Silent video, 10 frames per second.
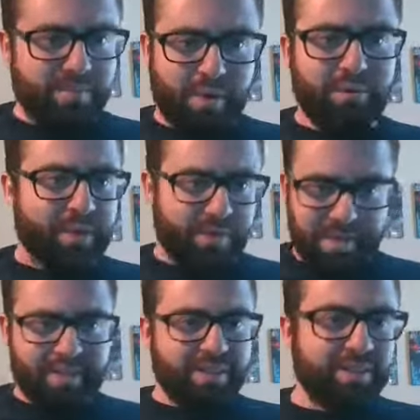perfect.
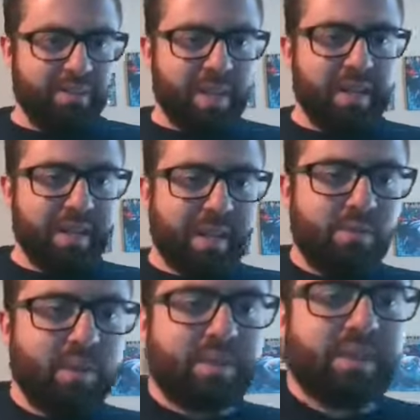Okay, this is great. Yeah,
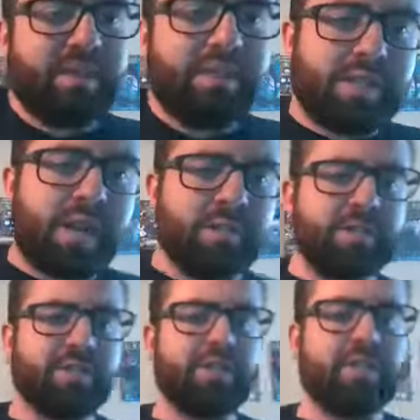what
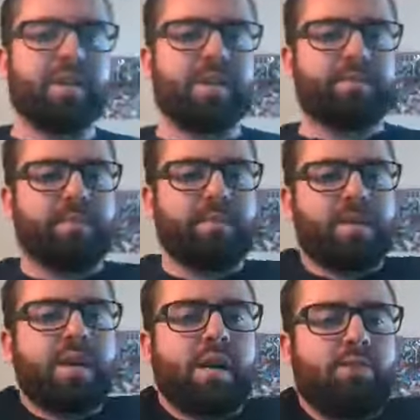challenges uh,
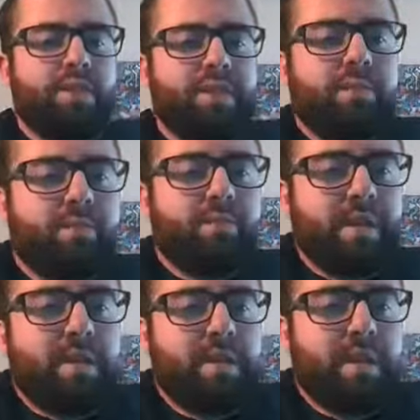come with it
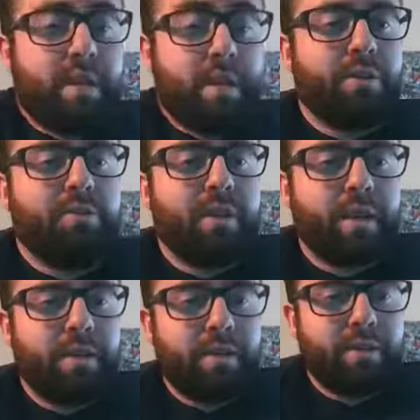being an outdoor
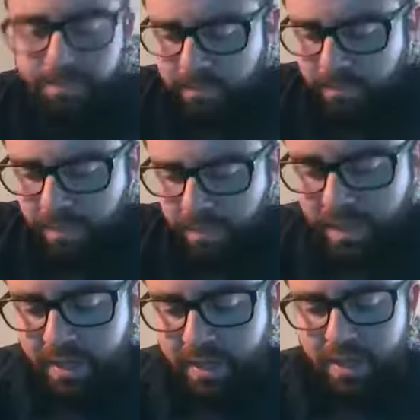venue.
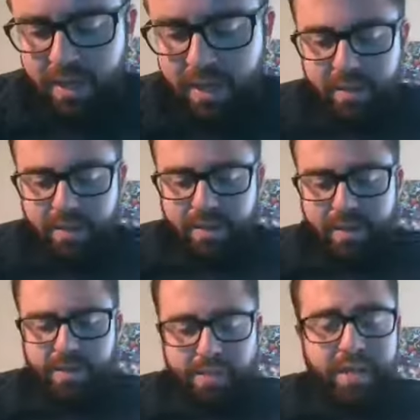Uh,
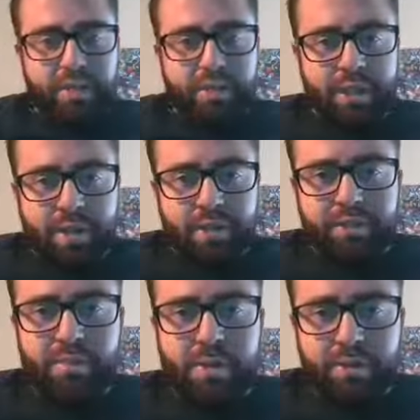the biggest
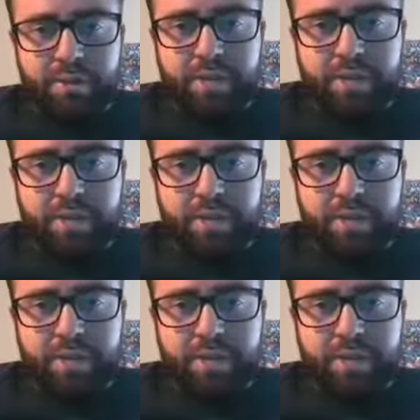challenges most of the